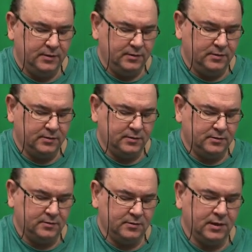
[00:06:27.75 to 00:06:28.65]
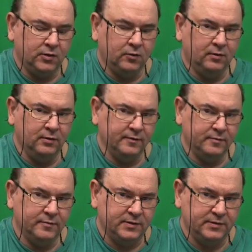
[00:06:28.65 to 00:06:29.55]
and, and, all of
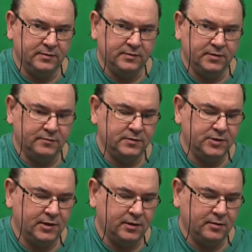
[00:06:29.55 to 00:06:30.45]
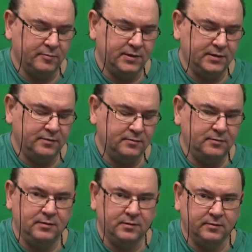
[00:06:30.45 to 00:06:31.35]
them so you have to check how many
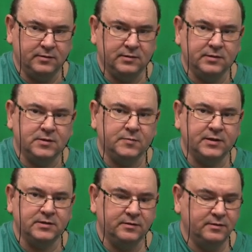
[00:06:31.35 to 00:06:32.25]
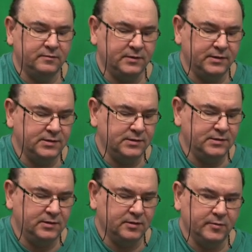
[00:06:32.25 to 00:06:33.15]
you go into the specs of the device and
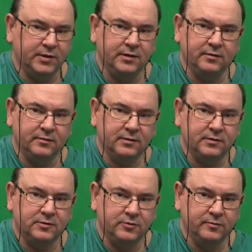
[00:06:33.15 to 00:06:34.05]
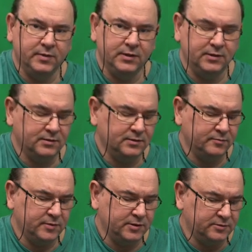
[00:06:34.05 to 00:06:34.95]
see how many there should be and then
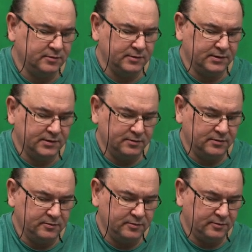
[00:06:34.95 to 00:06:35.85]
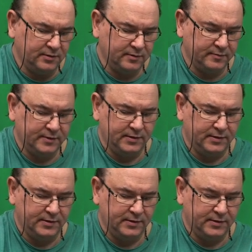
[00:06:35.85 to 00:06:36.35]
make sure that you include all of